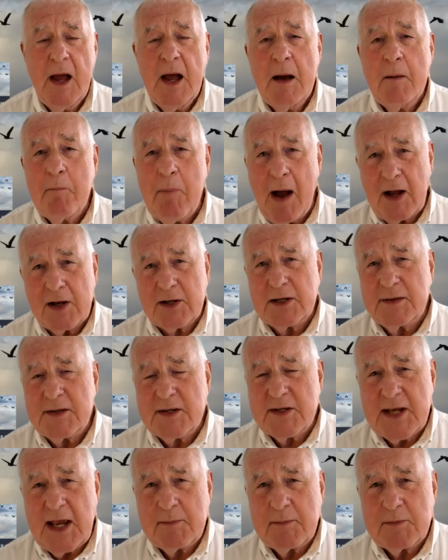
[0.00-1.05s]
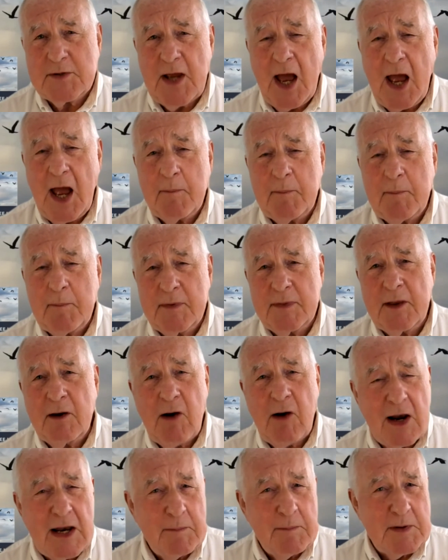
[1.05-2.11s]
But at the same time, there
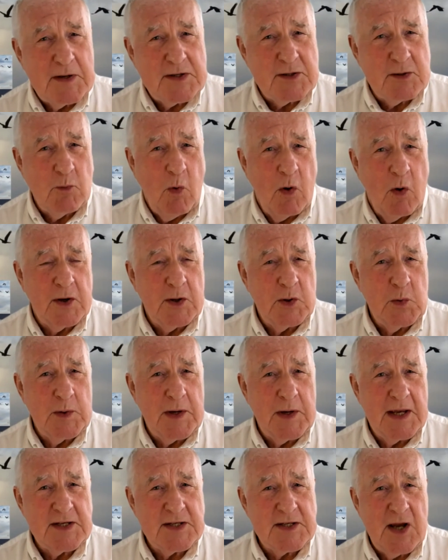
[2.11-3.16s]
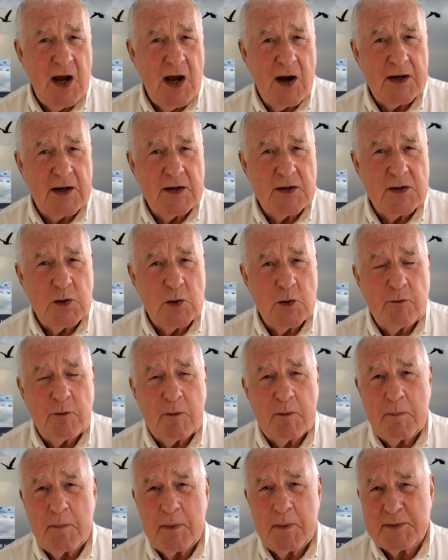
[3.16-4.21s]
are limits to what UNHCR can do
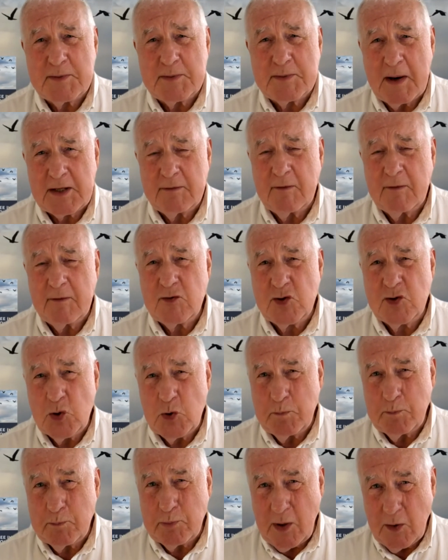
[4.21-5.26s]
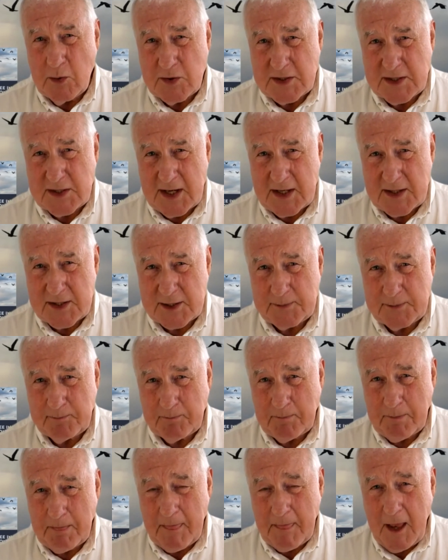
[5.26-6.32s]
from a perspective of due process.
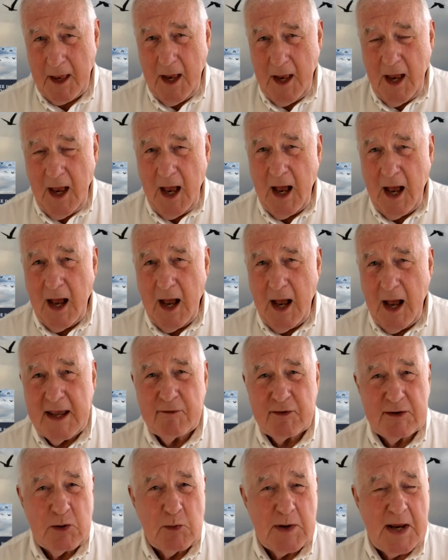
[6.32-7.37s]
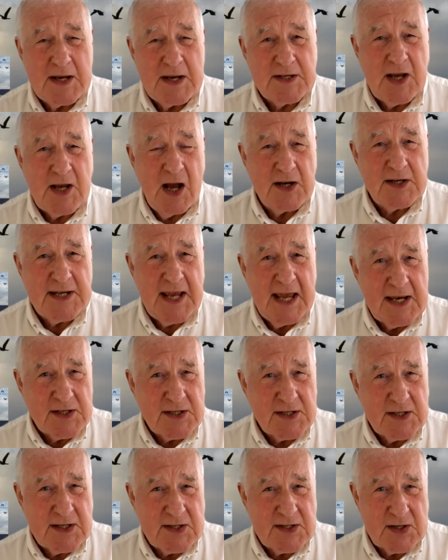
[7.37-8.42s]
If the UNHCR takes
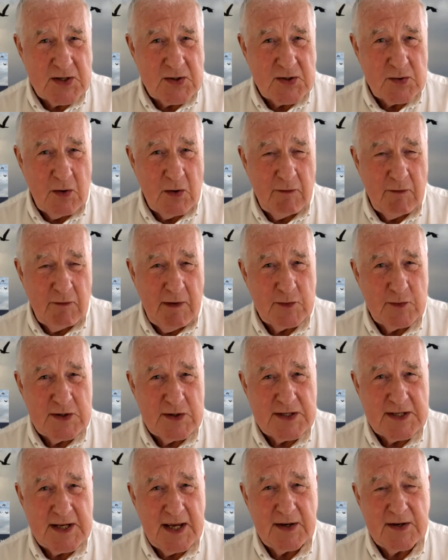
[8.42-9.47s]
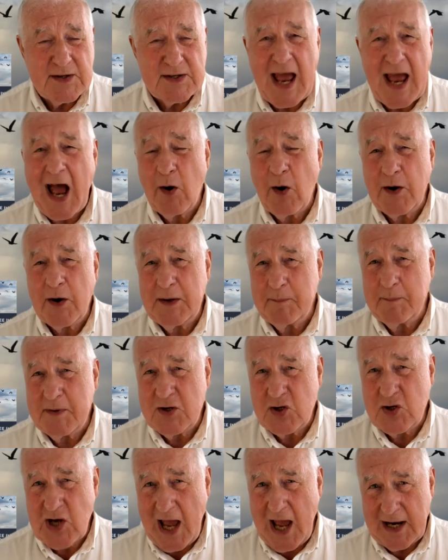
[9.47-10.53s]
a decision on refugee status, how can it be
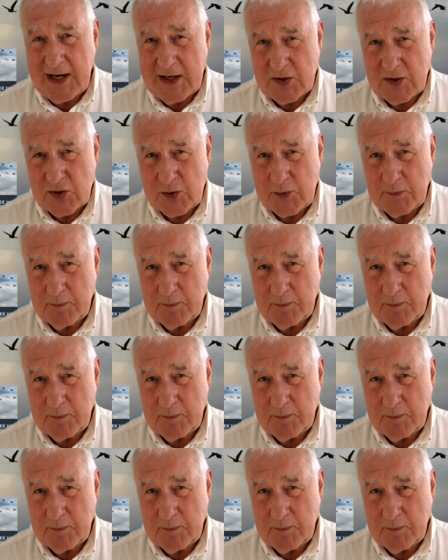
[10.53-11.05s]
challenged?